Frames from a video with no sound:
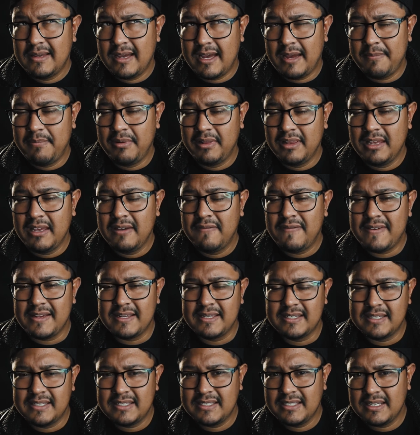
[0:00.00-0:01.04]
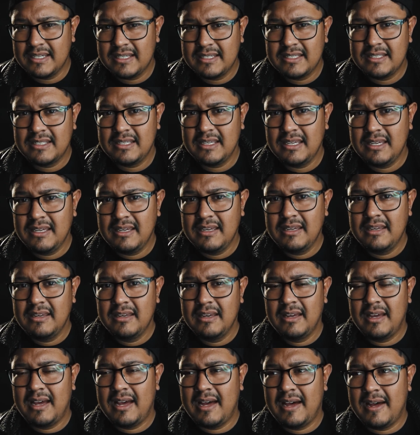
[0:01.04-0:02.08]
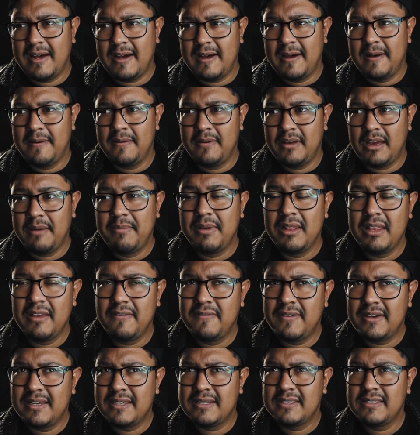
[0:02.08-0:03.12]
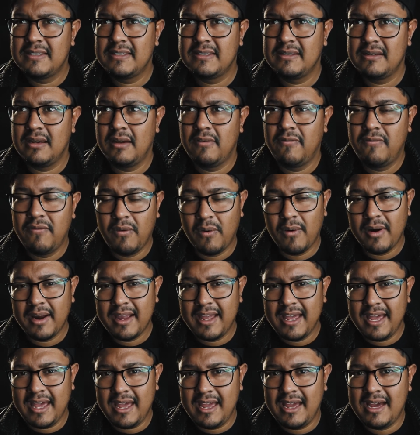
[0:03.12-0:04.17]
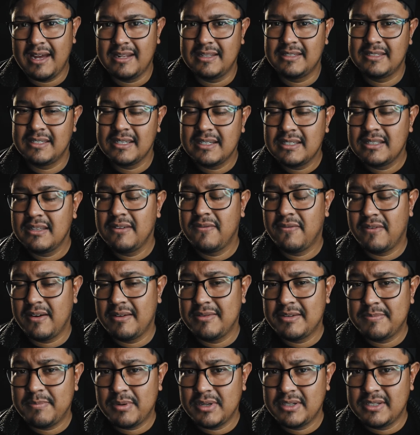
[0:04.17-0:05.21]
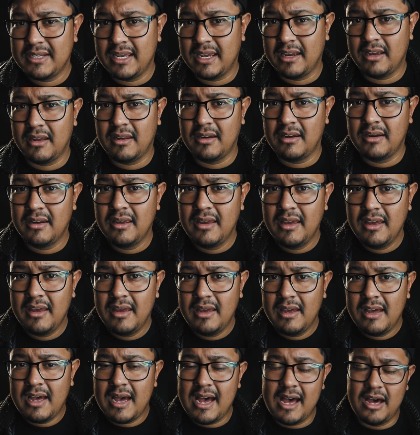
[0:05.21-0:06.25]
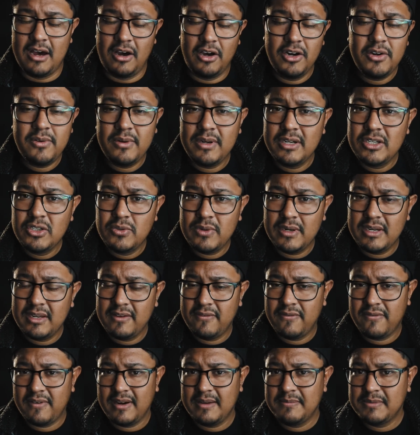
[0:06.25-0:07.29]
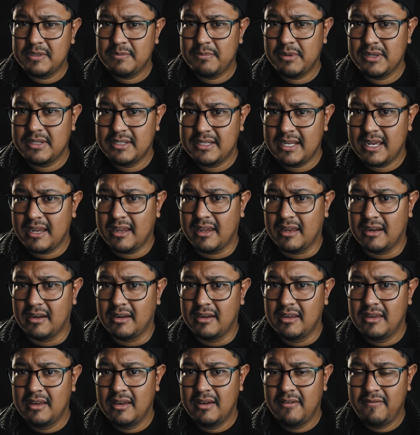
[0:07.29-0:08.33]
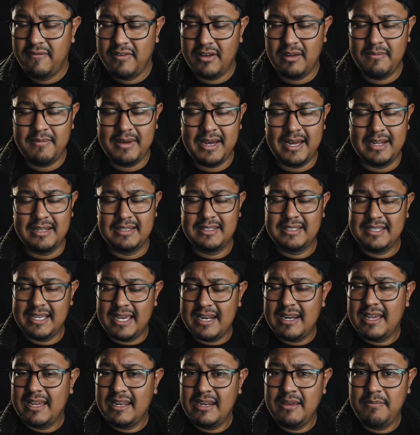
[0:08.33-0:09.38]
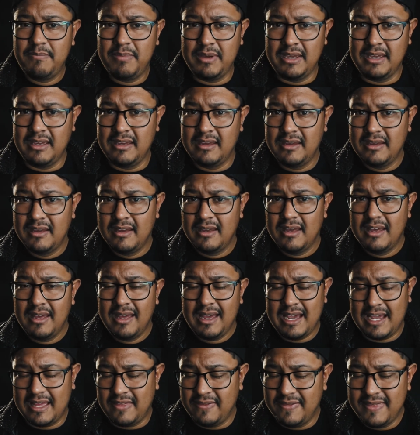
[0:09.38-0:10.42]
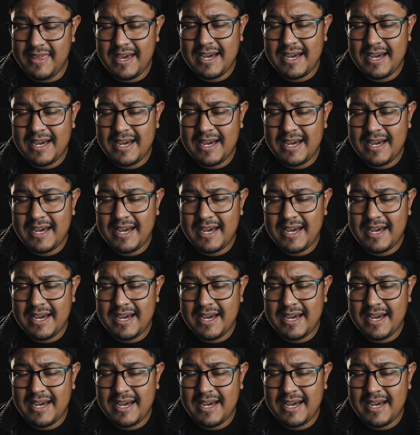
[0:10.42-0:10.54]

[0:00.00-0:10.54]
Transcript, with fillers: I believe it's 4K at 60 frames per second, 120 frames per second film at 1080p, and